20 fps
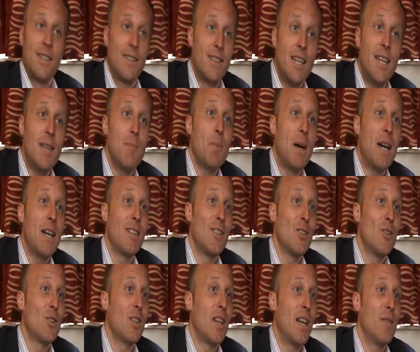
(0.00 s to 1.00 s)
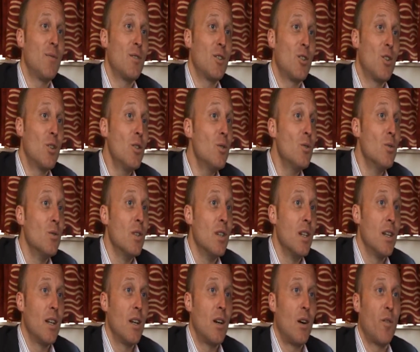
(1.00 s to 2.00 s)
they might not have a clue
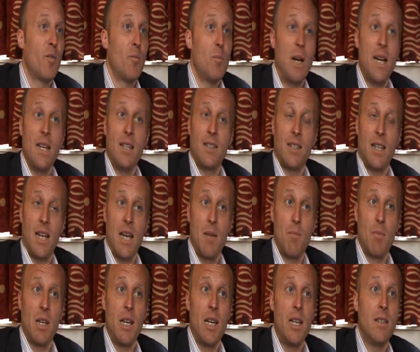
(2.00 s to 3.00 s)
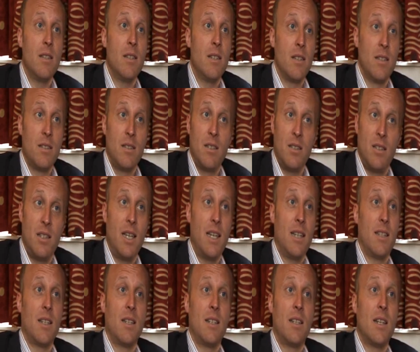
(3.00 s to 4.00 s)
of my timeline, the
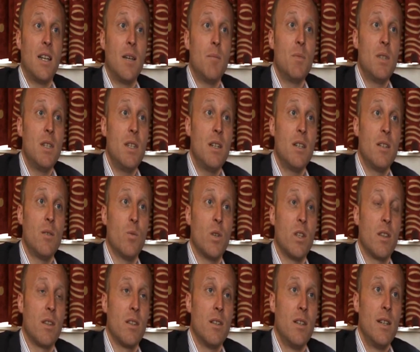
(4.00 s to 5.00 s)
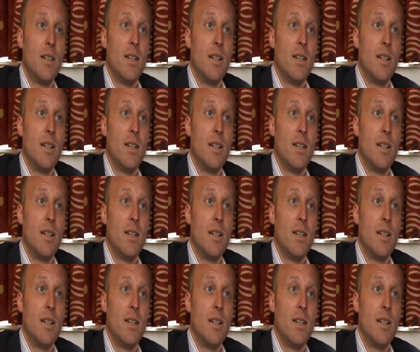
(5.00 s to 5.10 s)
data that I'm dealing with.